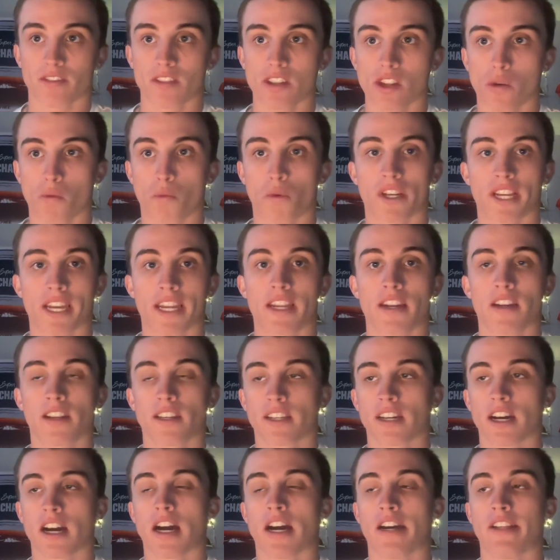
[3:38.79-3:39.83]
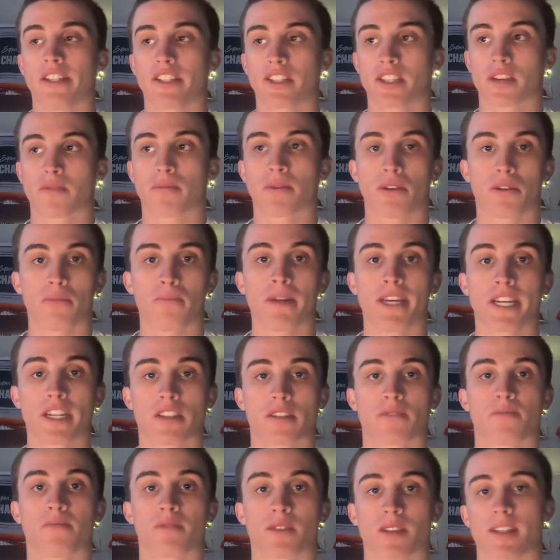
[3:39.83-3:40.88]
We're getting a guy that's going to be able to make
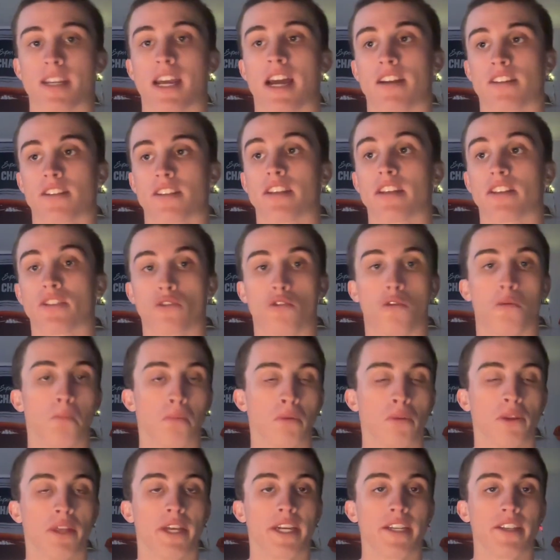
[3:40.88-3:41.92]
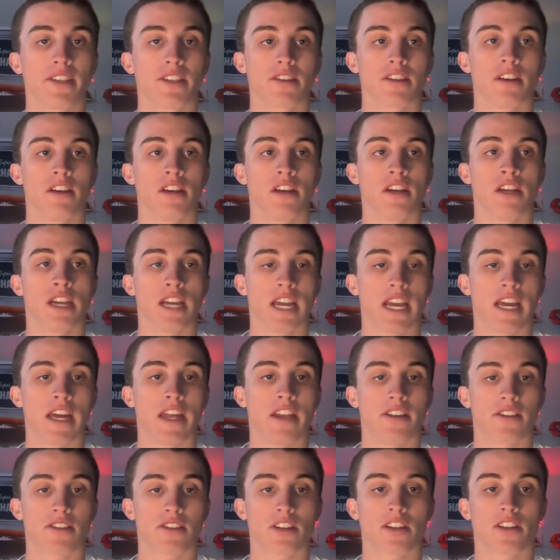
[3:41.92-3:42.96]
some snazzy, cool plays, and
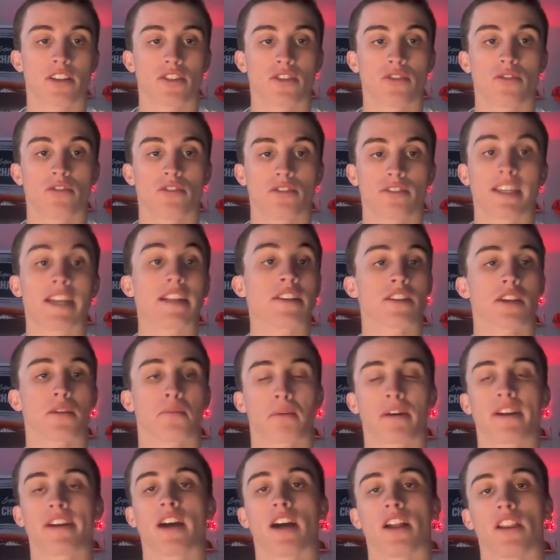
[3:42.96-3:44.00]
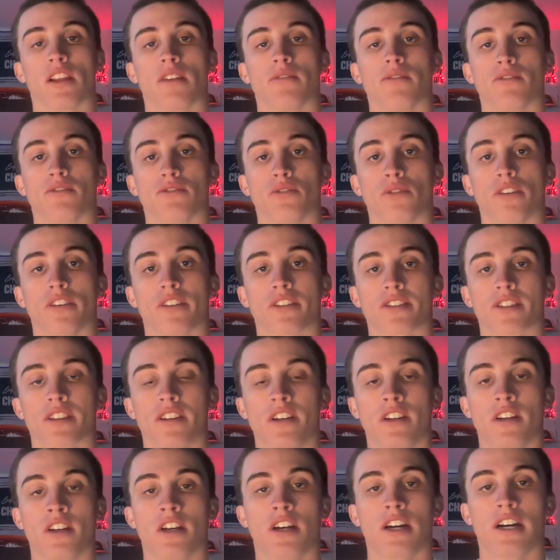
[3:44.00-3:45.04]
is going to do things at a pretty high level for us.
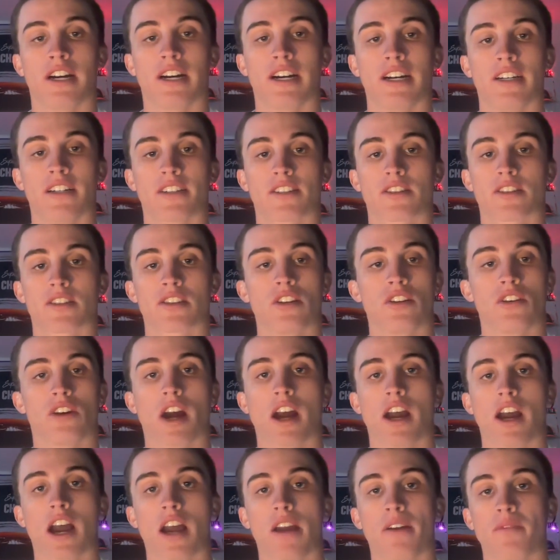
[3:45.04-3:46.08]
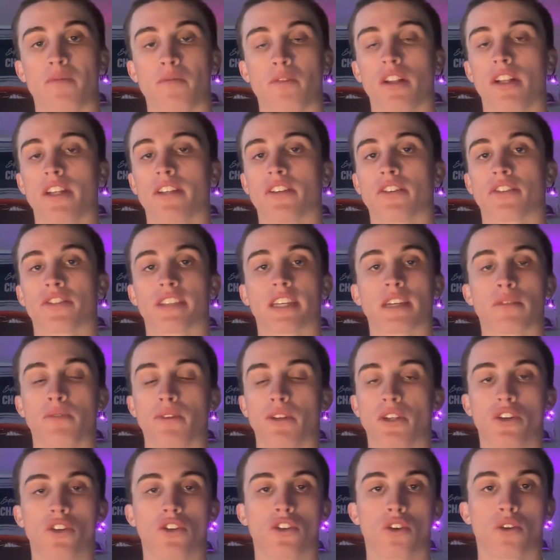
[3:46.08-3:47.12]
So I really don't think we
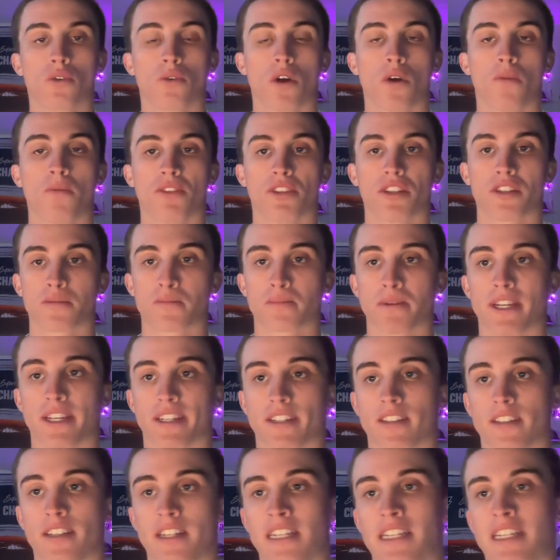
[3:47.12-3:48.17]
could go wrong with this pick.